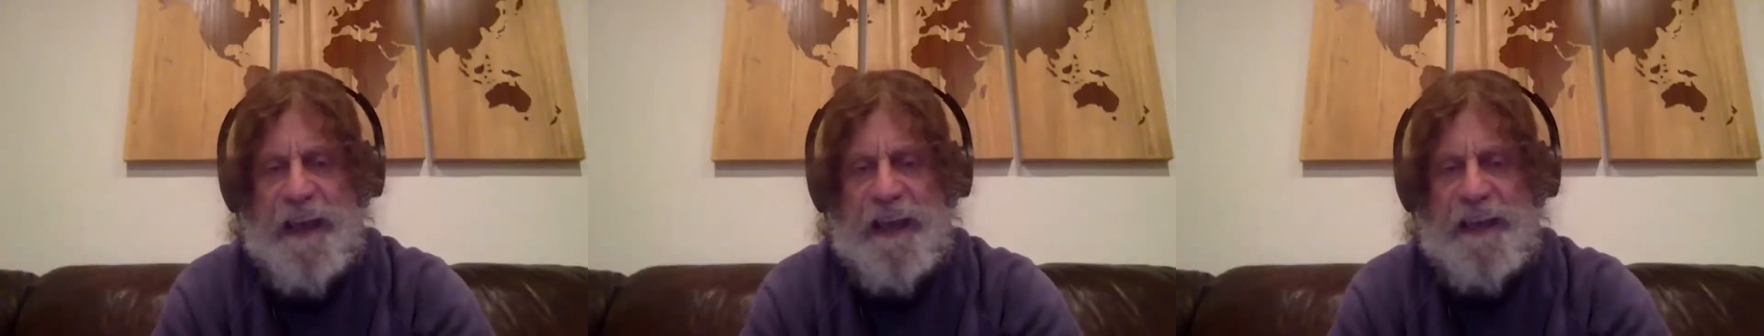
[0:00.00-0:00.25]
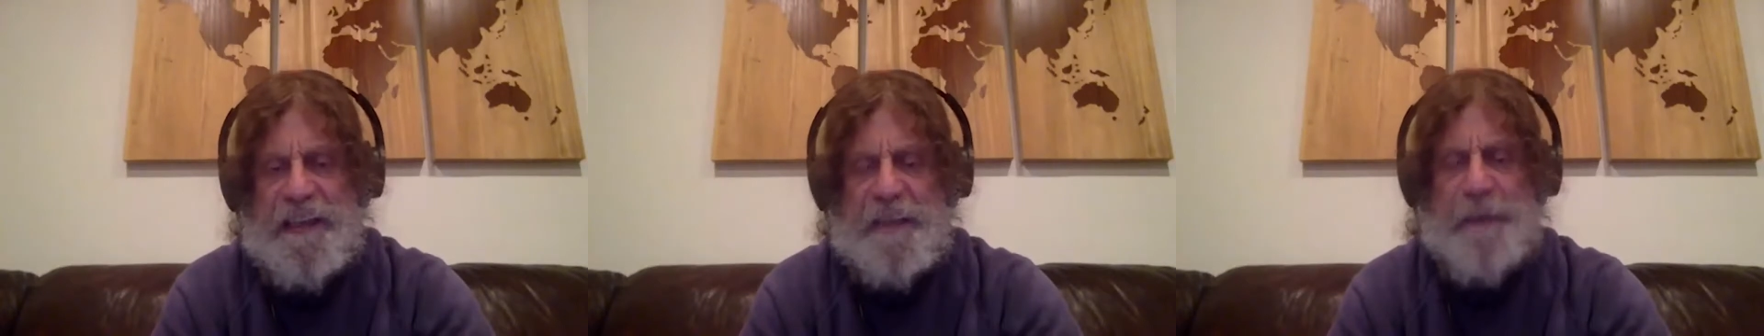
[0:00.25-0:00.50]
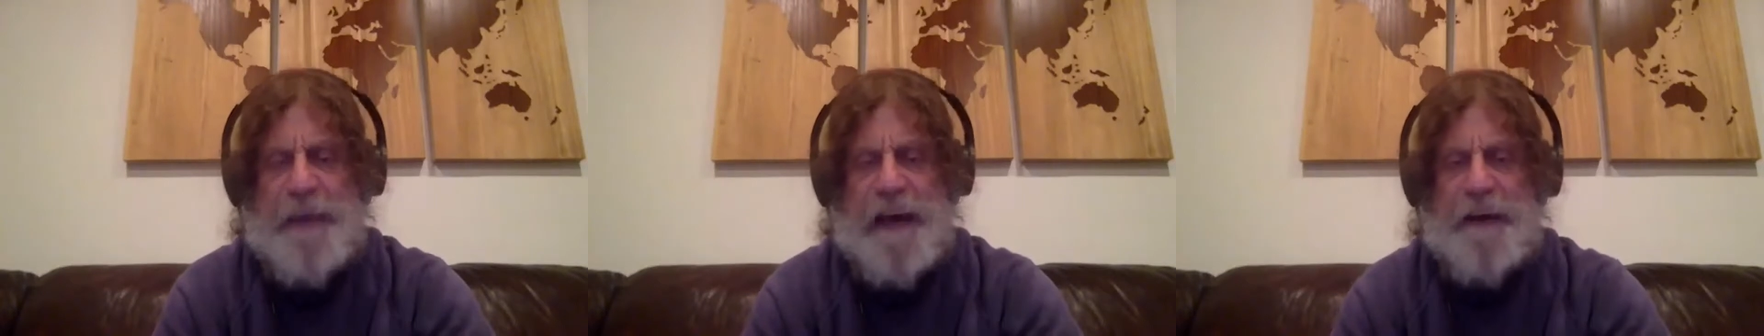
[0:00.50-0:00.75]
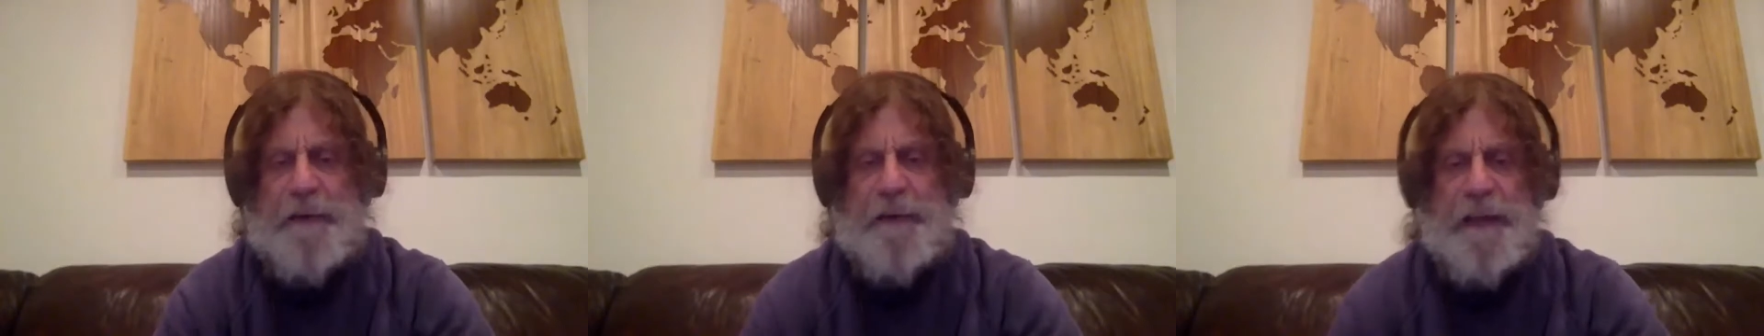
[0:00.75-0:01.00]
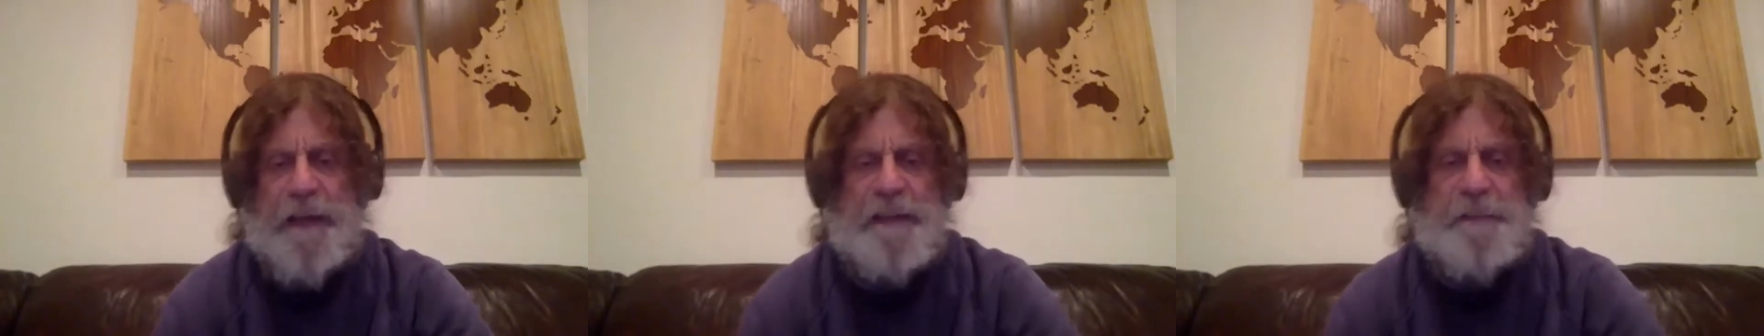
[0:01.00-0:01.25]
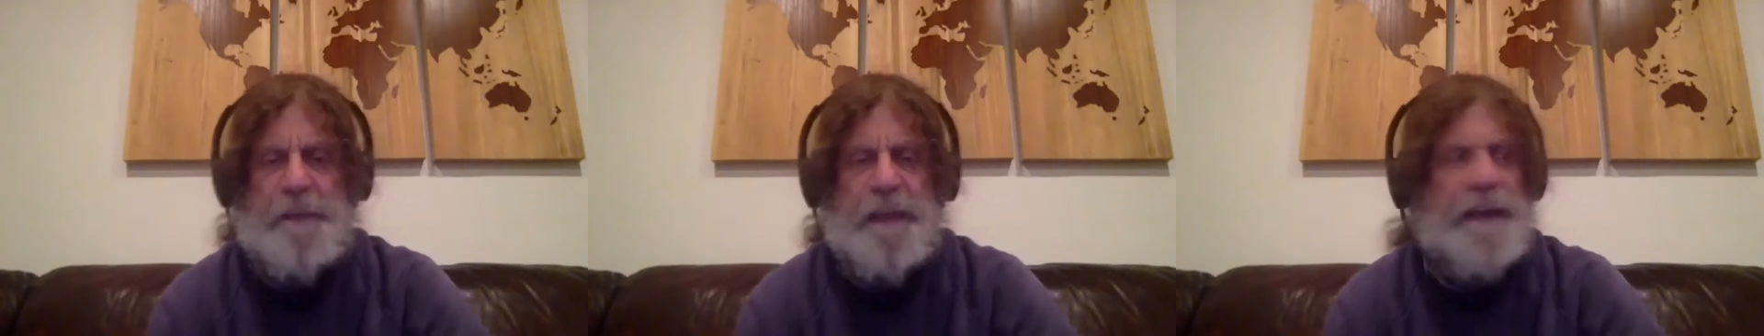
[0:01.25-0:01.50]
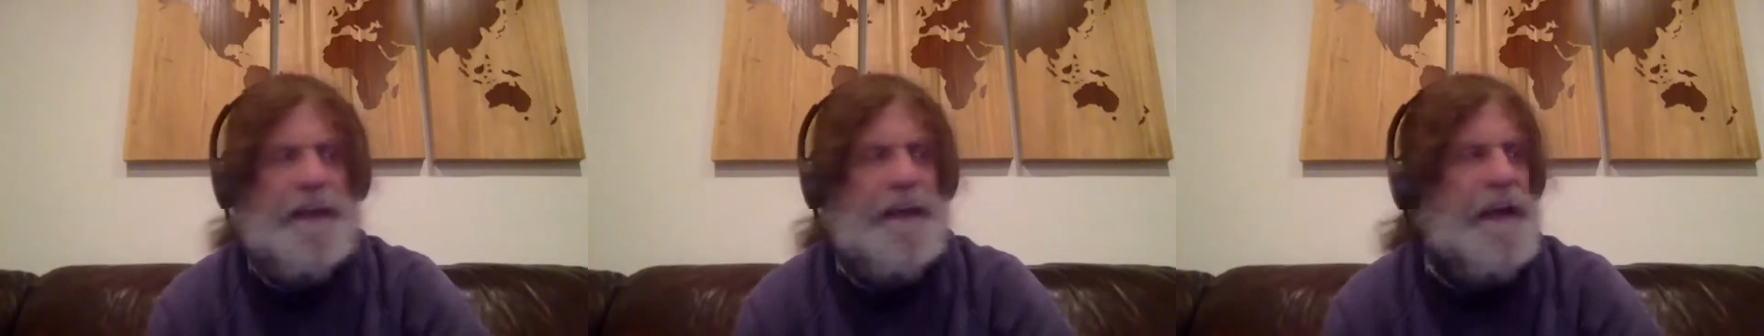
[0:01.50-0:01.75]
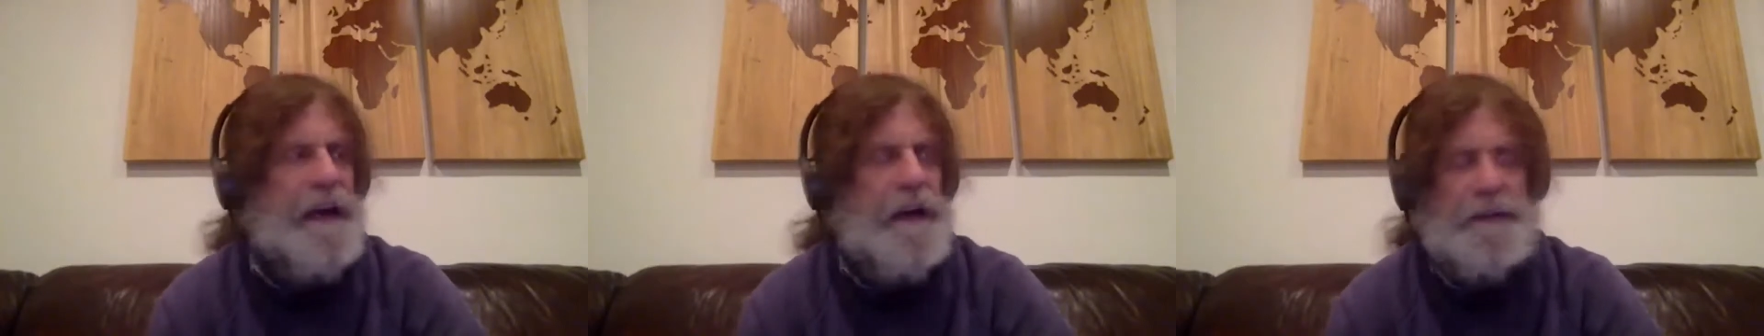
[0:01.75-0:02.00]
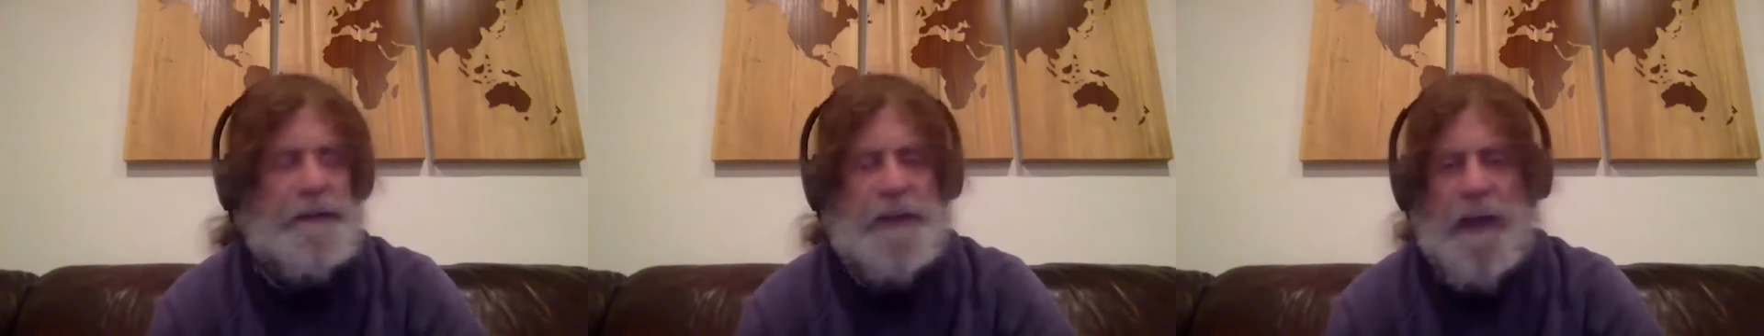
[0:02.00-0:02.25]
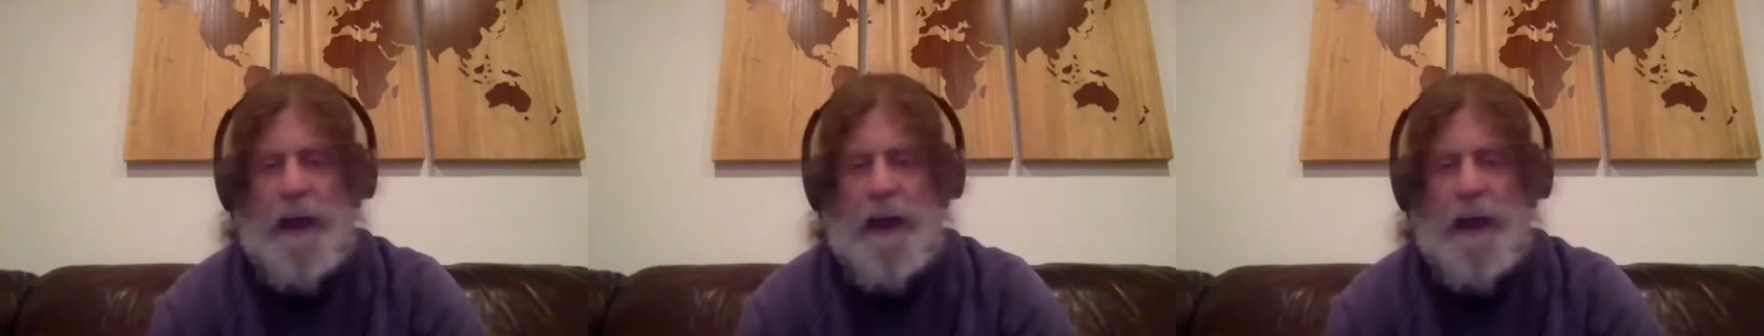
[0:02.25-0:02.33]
it's a pattern that is playing out